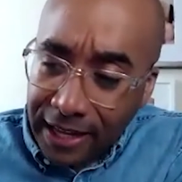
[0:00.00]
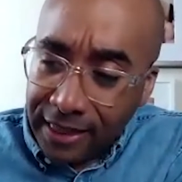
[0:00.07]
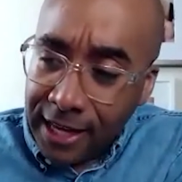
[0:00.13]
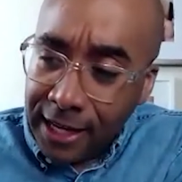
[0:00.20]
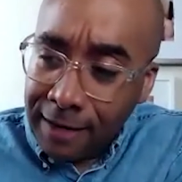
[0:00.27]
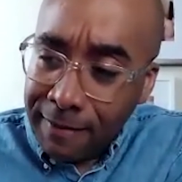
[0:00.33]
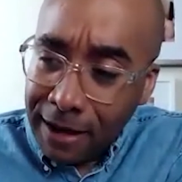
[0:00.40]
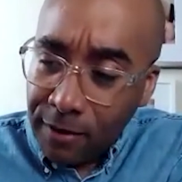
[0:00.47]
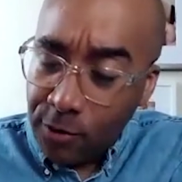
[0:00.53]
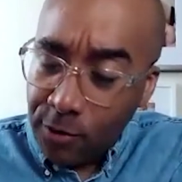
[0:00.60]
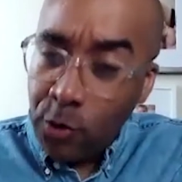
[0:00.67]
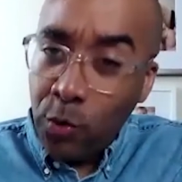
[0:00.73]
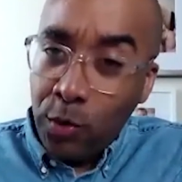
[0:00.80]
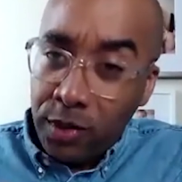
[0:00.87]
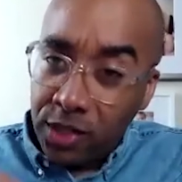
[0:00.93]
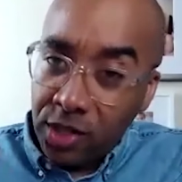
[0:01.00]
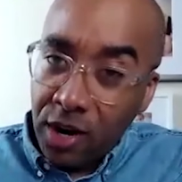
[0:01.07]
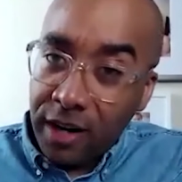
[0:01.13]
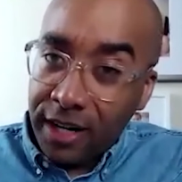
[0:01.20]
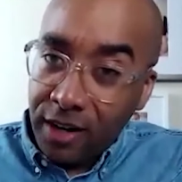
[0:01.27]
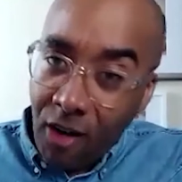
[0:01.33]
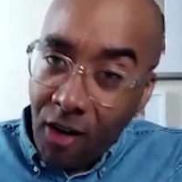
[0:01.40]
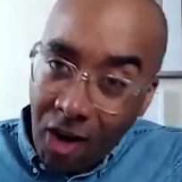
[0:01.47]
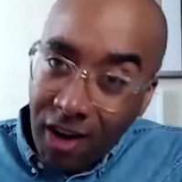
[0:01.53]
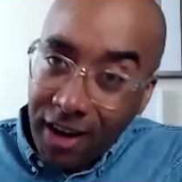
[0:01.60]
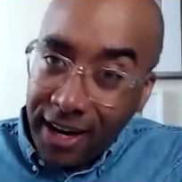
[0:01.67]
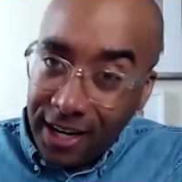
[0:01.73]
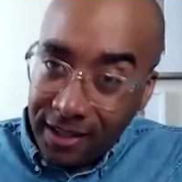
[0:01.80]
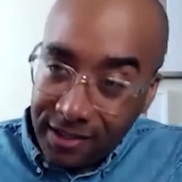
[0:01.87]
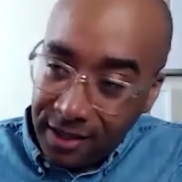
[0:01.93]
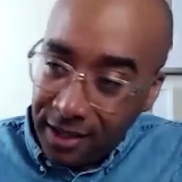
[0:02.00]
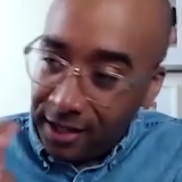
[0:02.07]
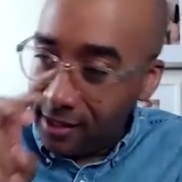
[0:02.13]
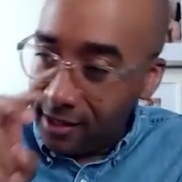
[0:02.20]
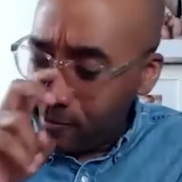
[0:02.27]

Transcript: thinking about who the target audience is,